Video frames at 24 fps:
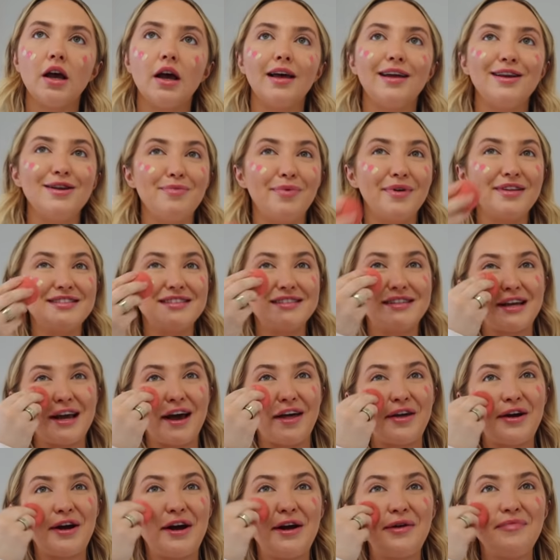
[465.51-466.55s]
you blend it
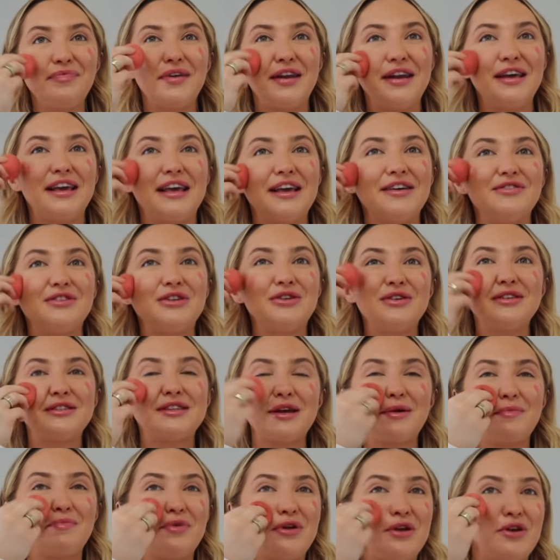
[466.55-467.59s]
together and it gives you this
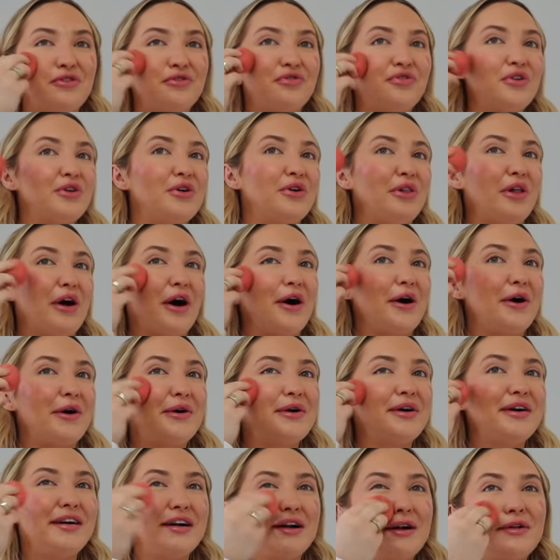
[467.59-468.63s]
like beautiful
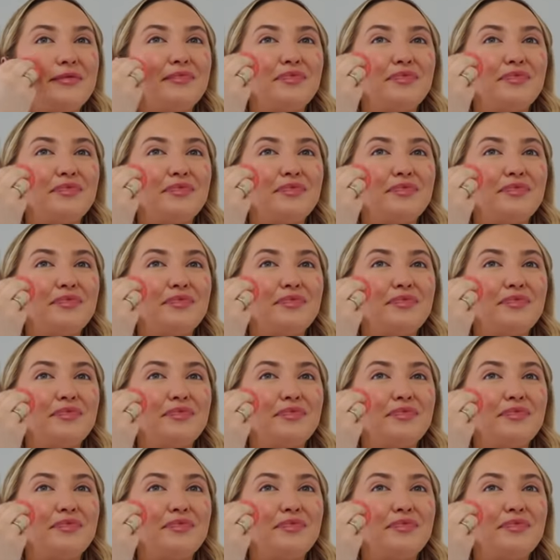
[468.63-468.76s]
glow.